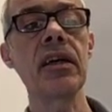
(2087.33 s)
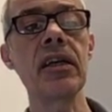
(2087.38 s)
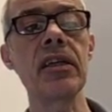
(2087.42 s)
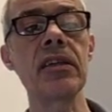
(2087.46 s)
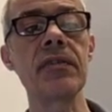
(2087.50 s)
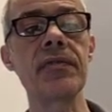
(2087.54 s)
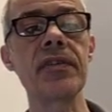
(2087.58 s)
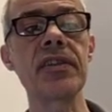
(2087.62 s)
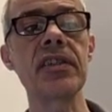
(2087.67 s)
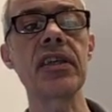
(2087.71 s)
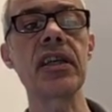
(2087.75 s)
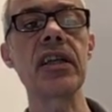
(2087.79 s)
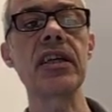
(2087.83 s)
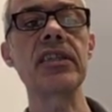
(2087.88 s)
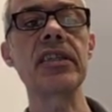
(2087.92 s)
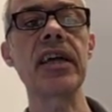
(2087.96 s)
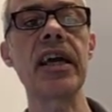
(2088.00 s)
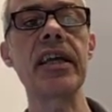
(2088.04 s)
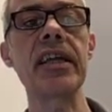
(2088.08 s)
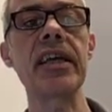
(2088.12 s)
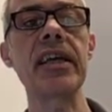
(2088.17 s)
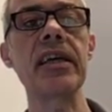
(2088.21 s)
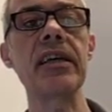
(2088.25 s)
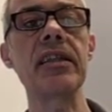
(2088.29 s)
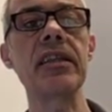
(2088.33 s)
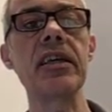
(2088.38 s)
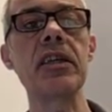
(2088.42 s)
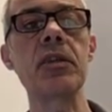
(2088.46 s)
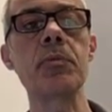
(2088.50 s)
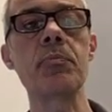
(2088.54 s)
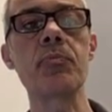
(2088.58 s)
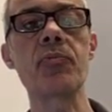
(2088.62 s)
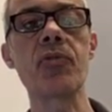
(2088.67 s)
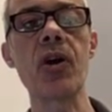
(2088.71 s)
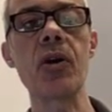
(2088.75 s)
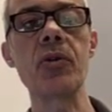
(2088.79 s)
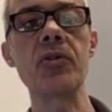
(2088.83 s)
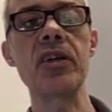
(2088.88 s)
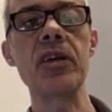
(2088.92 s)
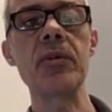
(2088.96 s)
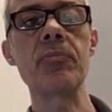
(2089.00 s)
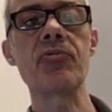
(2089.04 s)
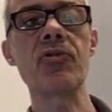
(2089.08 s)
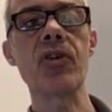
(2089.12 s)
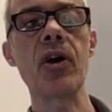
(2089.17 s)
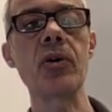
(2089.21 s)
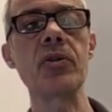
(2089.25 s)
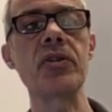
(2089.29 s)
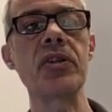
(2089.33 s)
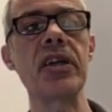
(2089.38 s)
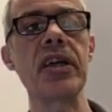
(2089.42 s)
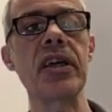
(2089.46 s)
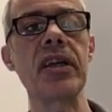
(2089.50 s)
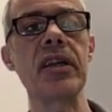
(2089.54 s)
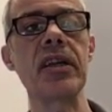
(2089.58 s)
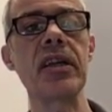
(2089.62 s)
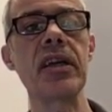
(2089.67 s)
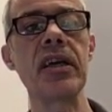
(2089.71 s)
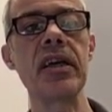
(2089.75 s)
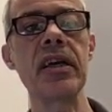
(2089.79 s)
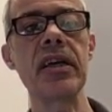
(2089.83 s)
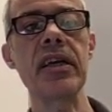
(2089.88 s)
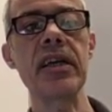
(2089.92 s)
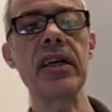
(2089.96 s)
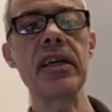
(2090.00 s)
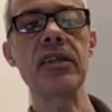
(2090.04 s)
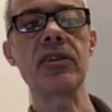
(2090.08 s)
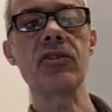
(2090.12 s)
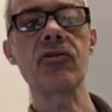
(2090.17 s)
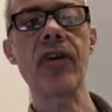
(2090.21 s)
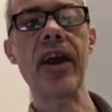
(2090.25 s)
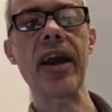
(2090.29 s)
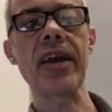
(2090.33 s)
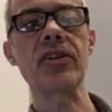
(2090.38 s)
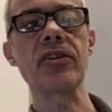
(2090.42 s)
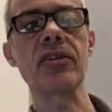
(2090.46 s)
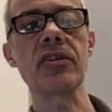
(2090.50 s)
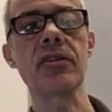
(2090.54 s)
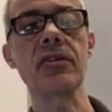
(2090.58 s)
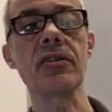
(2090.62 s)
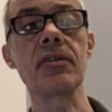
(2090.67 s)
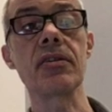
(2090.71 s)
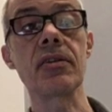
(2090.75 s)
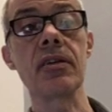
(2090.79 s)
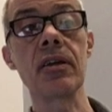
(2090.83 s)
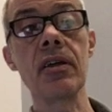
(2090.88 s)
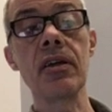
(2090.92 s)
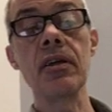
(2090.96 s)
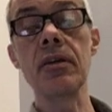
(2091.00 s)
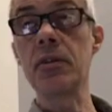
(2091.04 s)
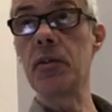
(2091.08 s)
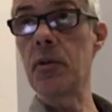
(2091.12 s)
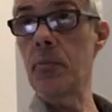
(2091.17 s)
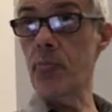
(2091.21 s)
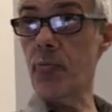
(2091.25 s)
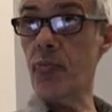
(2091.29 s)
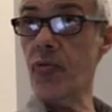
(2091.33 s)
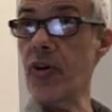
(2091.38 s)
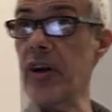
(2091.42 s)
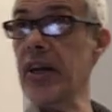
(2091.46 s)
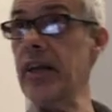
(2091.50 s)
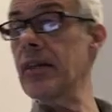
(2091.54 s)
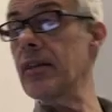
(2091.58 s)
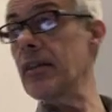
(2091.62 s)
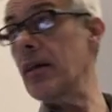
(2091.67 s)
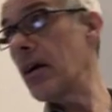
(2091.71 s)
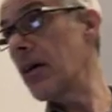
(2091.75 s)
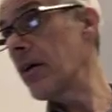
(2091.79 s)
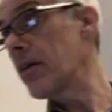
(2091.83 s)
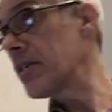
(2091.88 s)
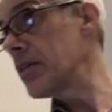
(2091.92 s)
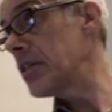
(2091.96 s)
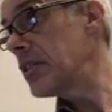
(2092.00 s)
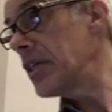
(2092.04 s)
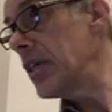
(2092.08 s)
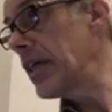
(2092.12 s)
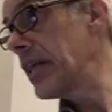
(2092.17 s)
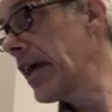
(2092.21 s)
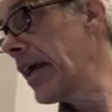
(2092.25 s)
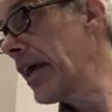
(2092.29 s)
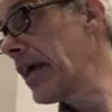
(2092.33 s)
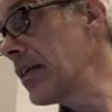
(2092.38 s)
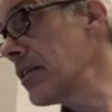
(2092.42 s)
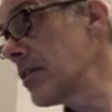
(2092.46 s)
is facilitating these protein protein interactions to bring that other DNA